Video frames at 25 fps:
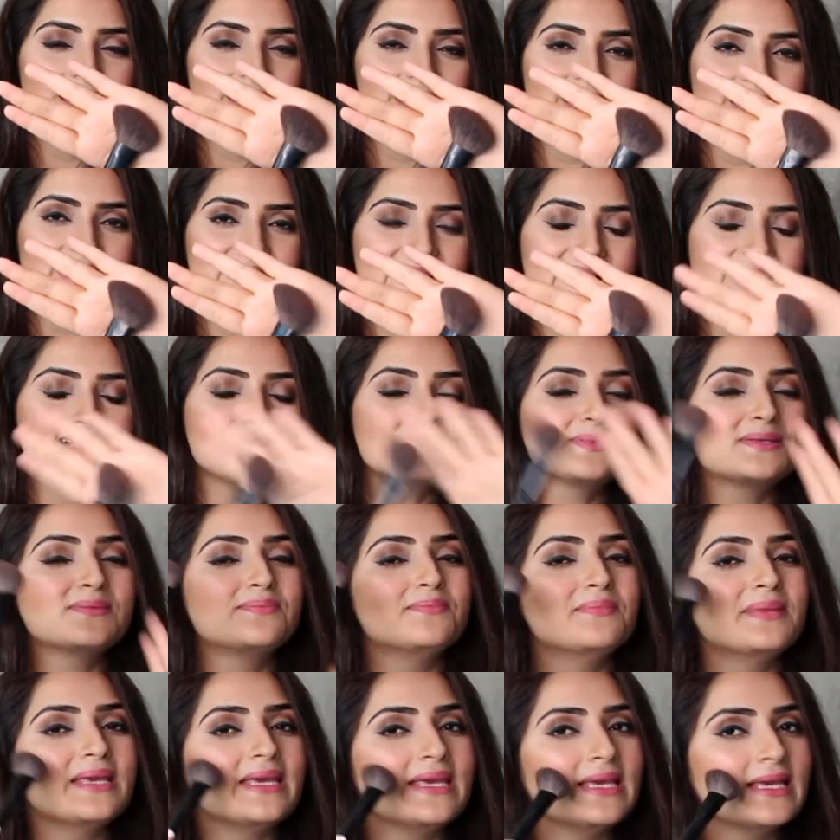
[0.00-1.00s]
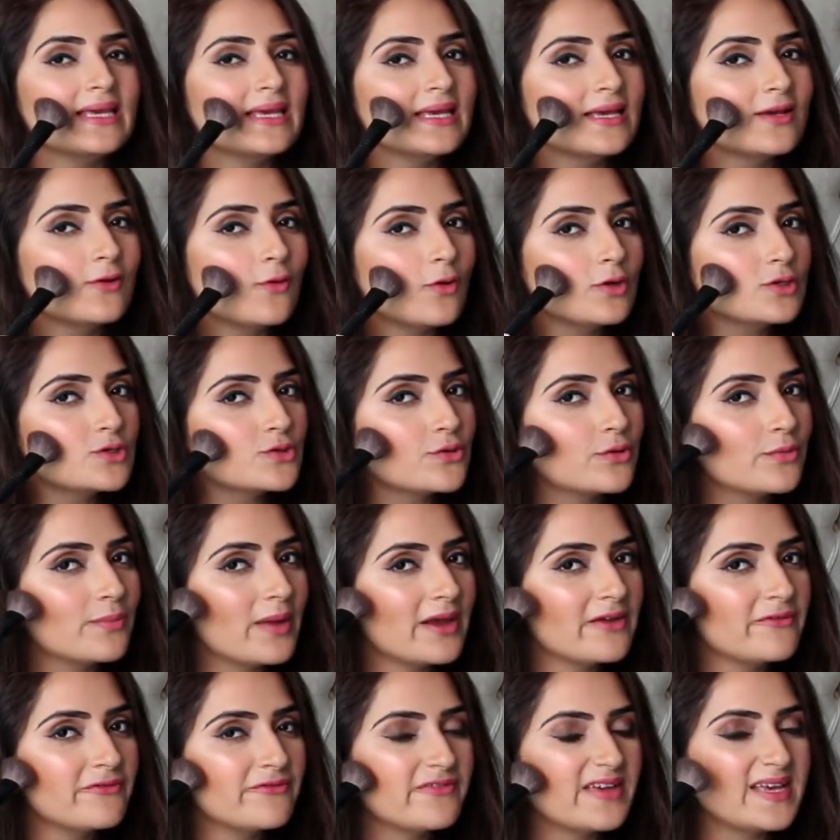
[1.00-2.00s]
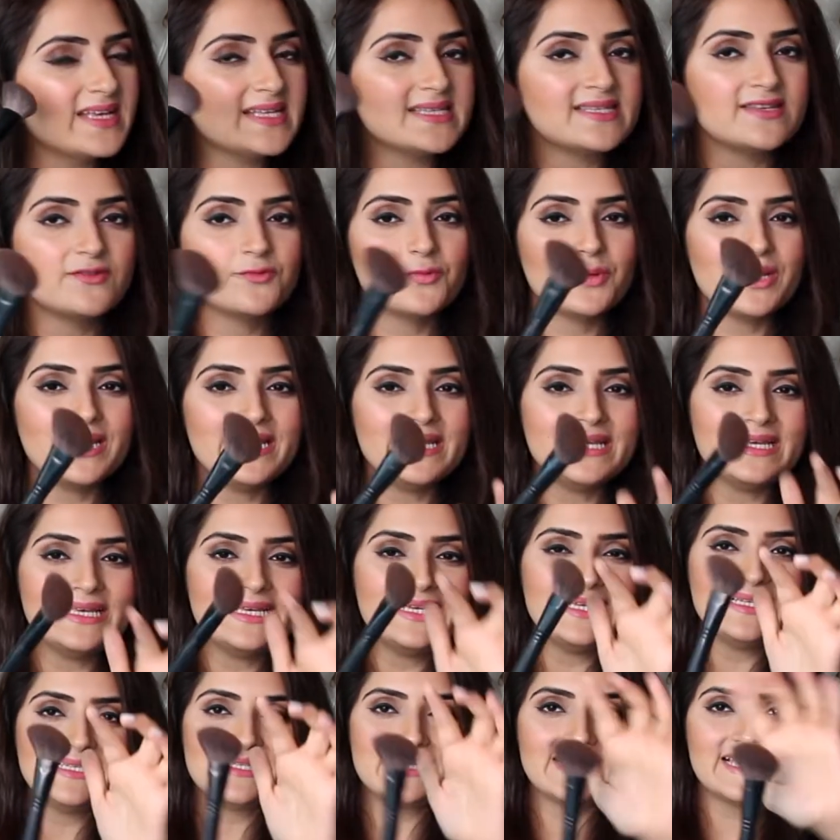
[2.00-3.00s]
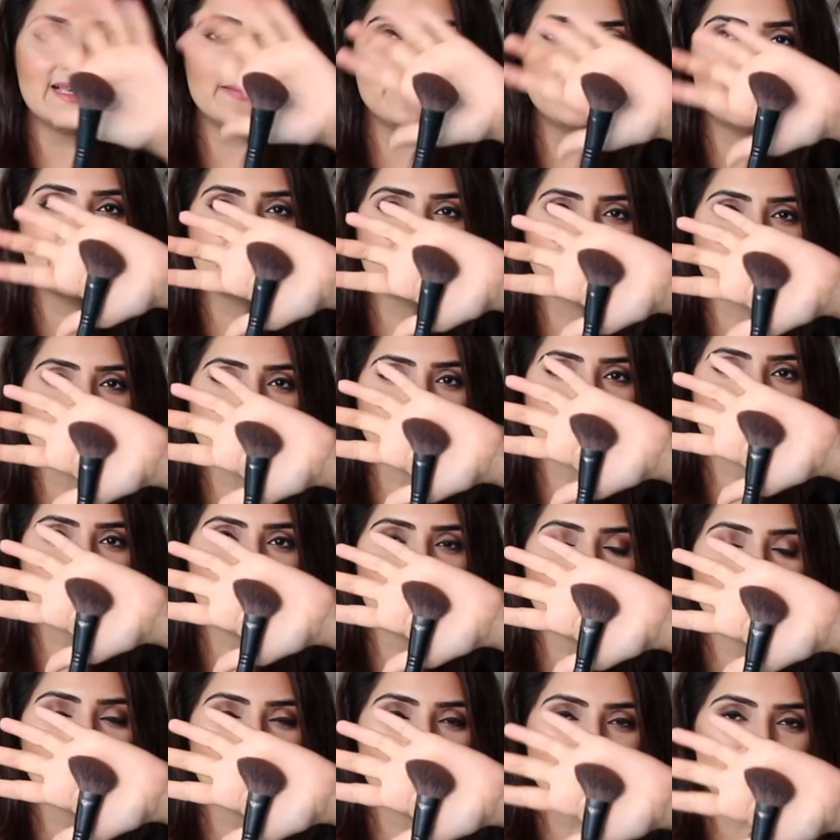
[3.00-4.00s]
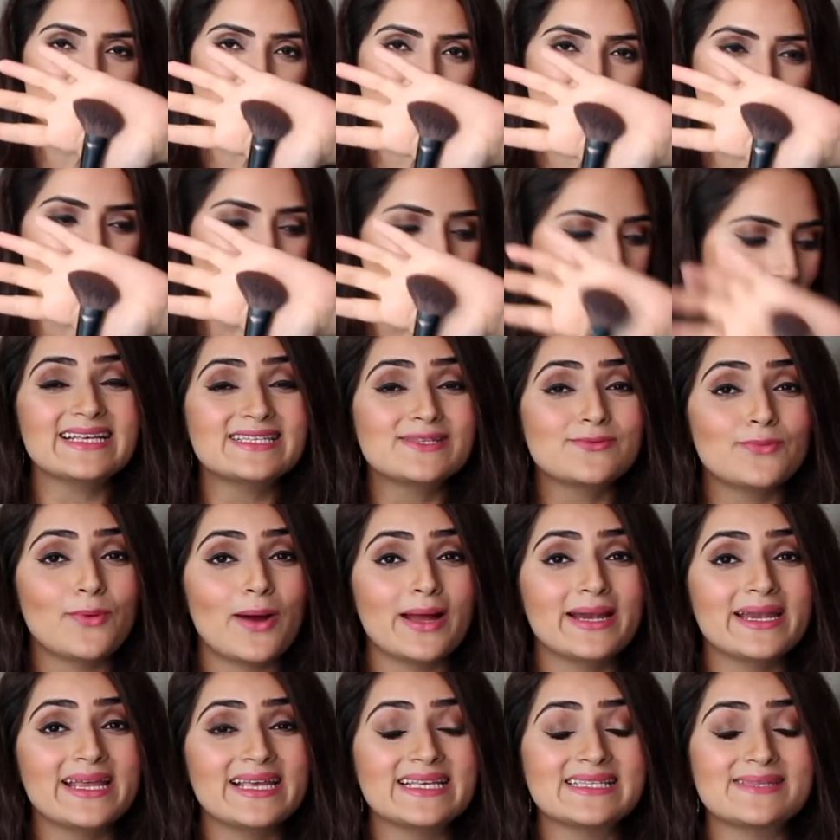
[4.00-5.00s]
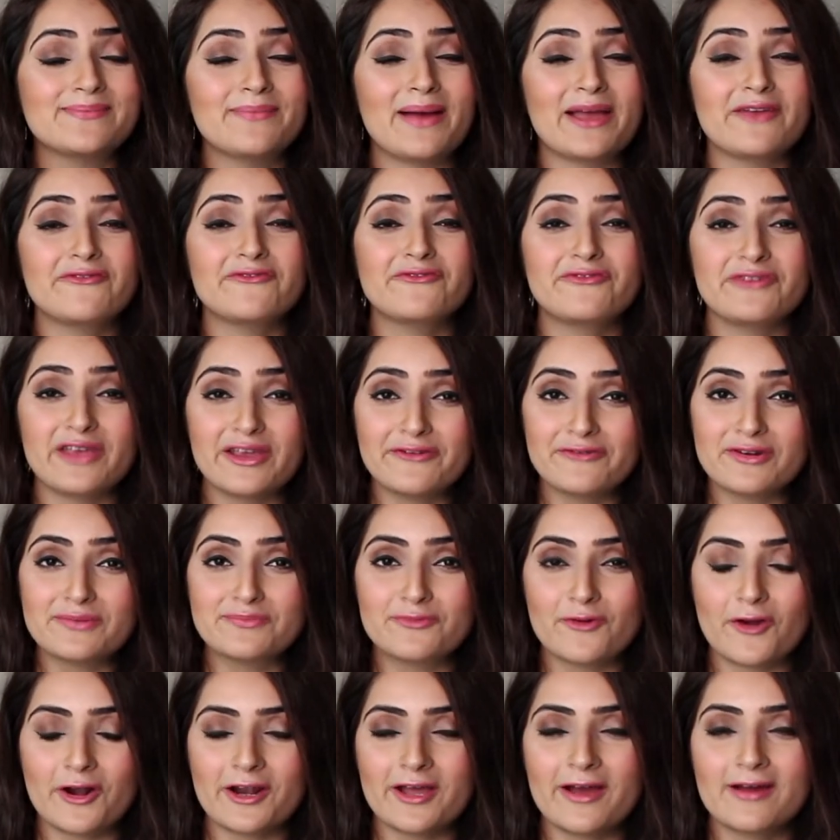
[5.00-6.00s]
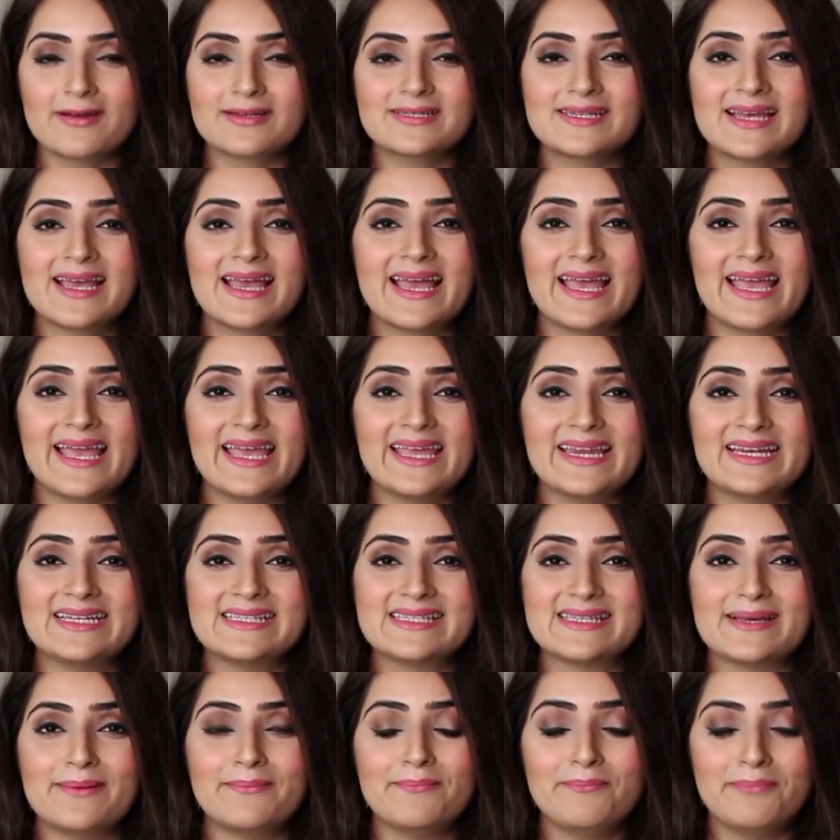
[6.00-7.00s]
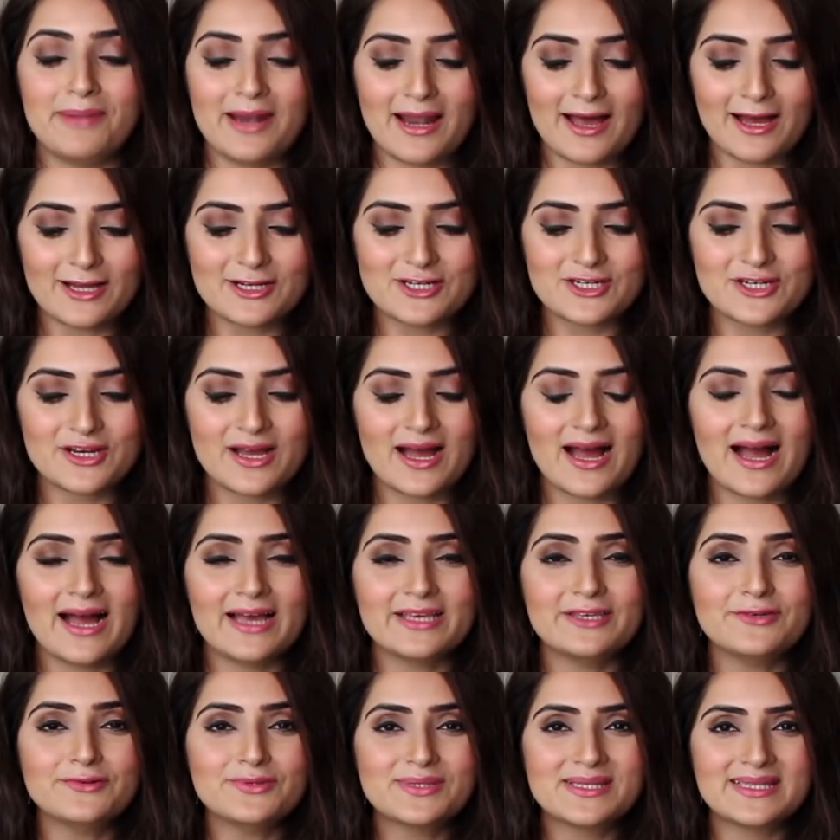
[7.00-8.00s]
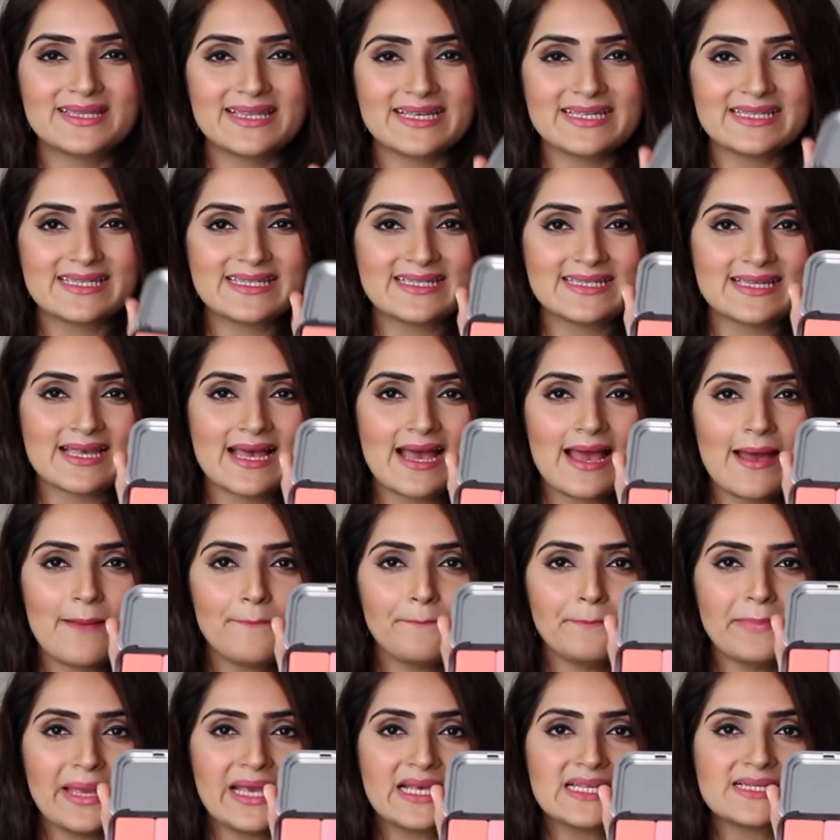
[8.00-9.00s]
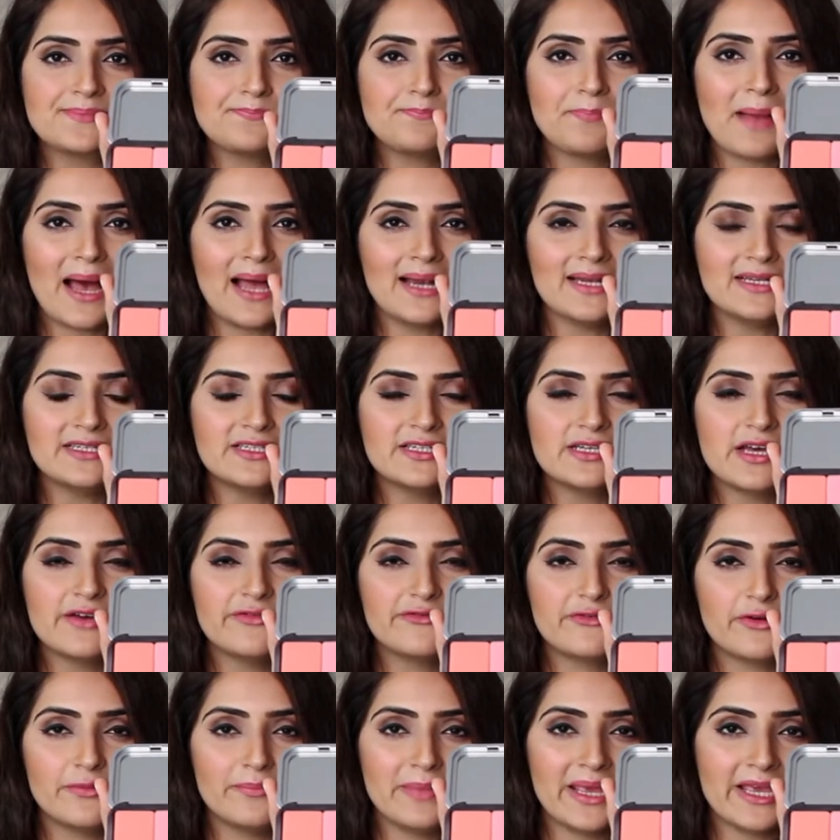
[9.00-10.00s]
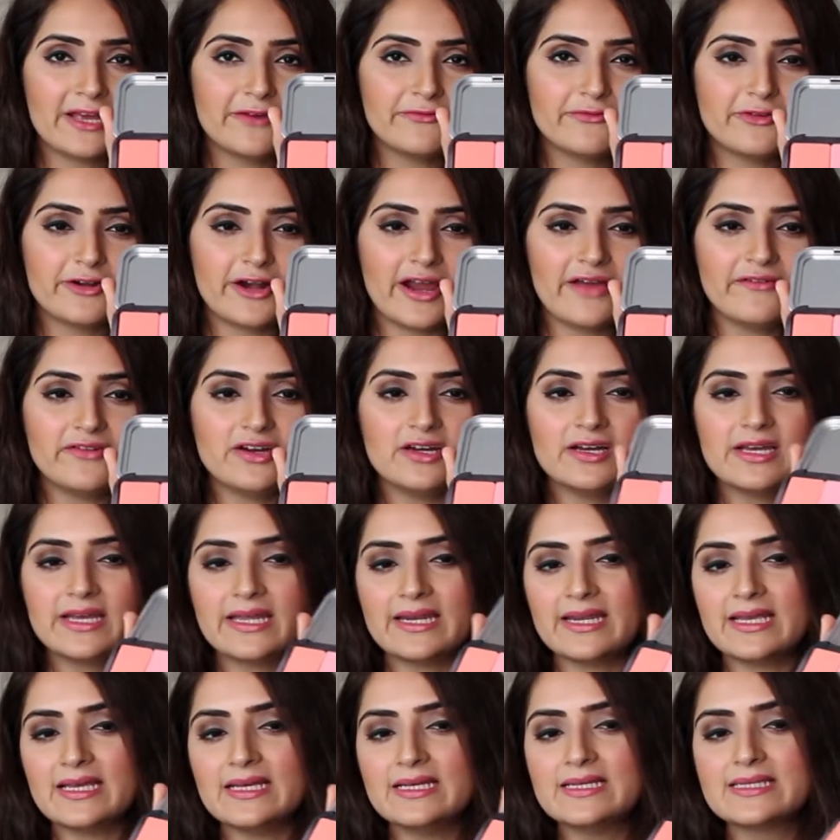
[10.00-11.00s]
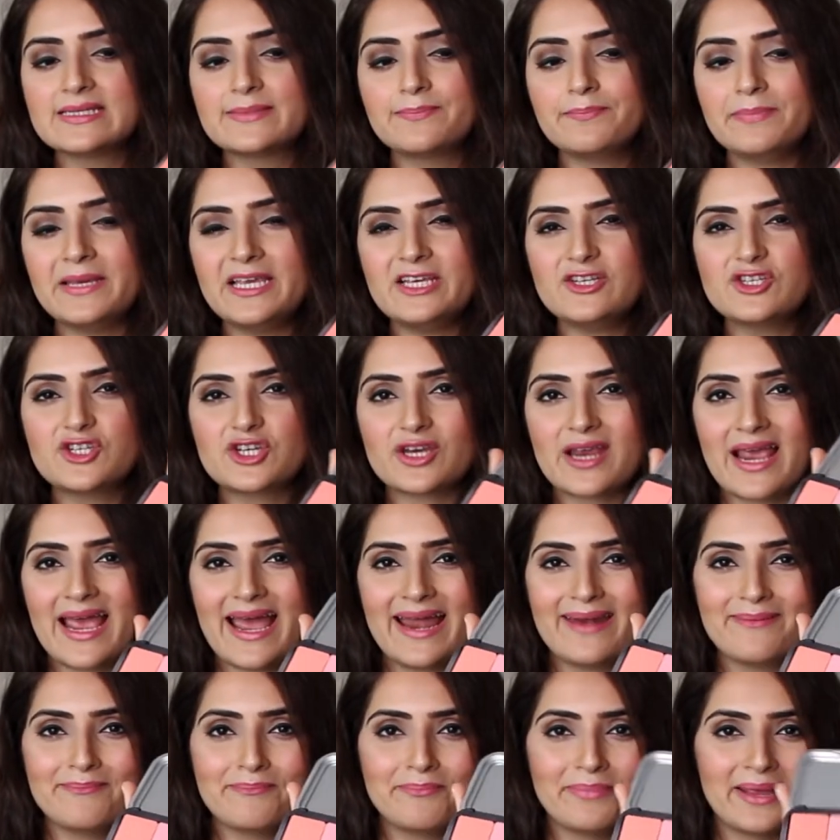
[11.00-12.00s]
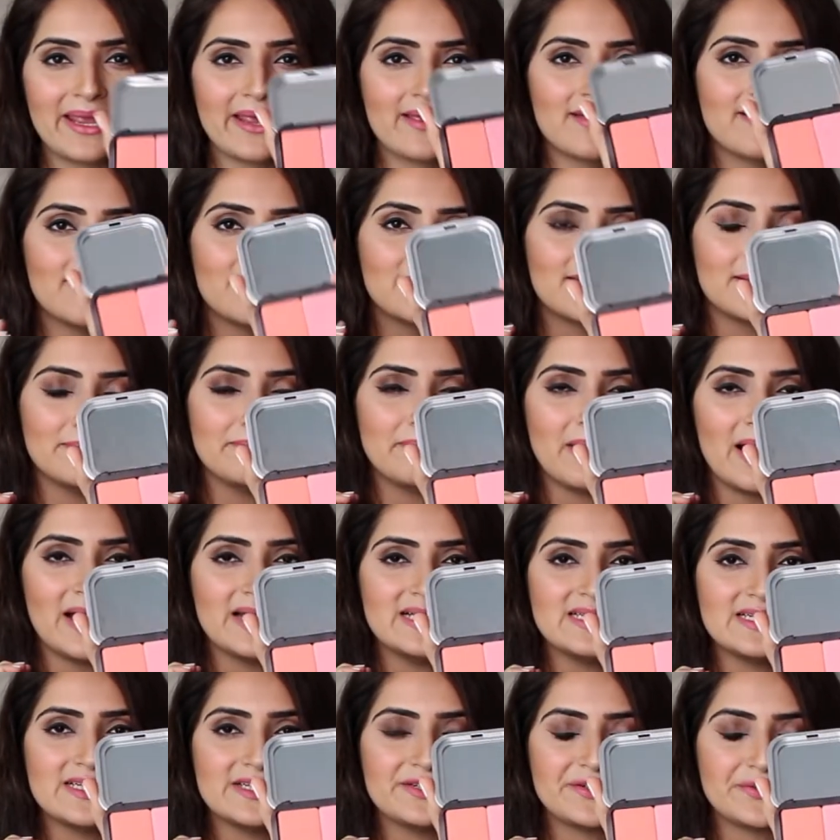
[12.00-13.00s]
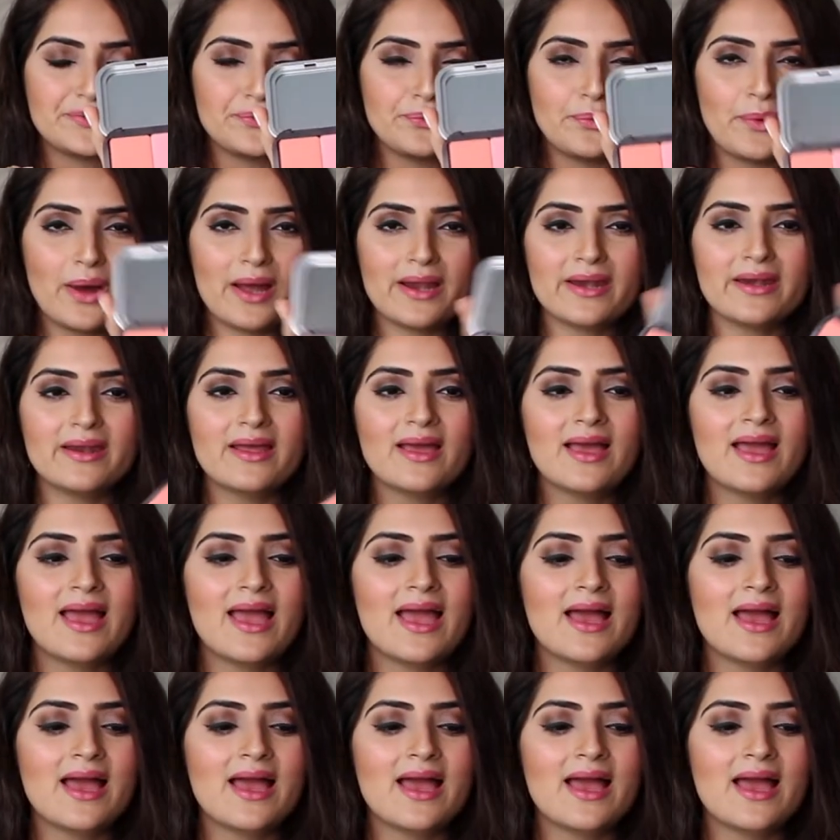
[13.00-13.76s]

It helps me contour my face really easy because of the shape. Next one is my favorite product. It is a blush. I use this mixed palette from Makeup Forever. It is peach and pink combined into one.